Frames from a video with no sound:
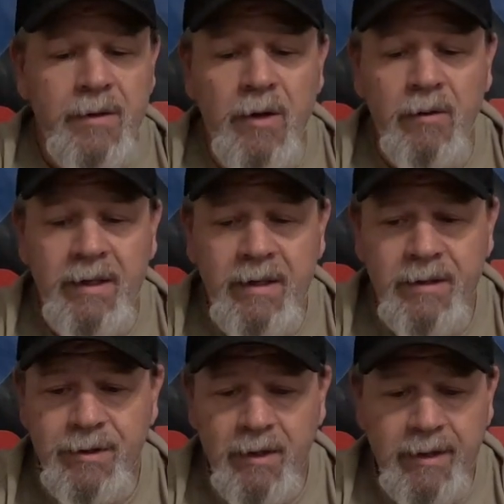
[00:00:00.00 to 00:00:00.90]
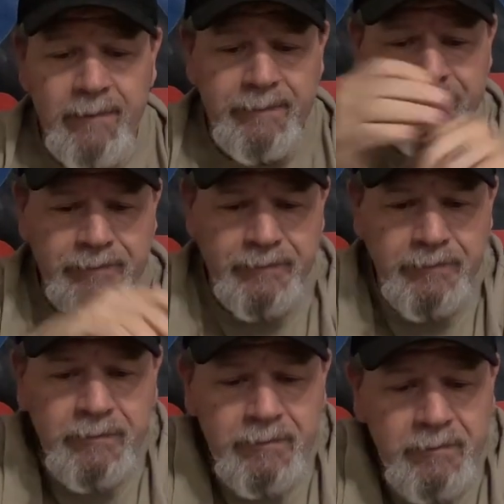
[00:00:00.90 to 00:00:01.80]
no leakage on it.
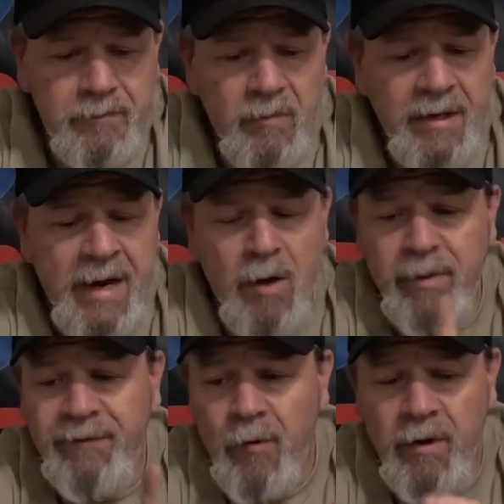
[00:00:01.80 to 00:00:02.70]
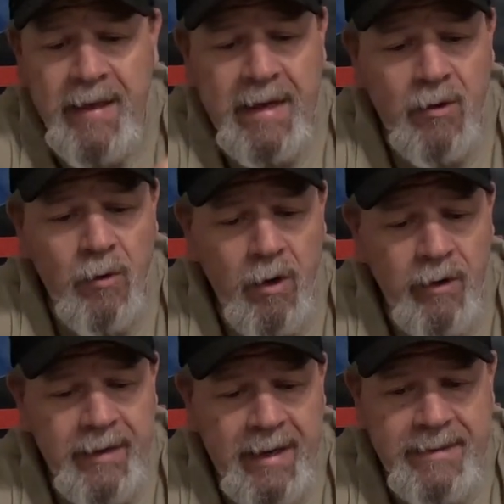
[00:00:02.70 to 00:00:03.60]
Now, before that
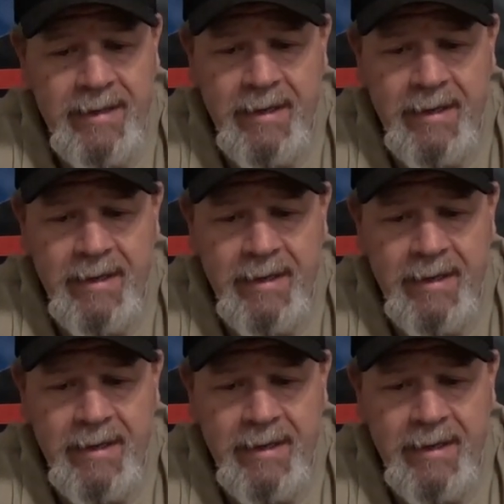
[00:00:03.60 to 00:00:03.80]
crawl that I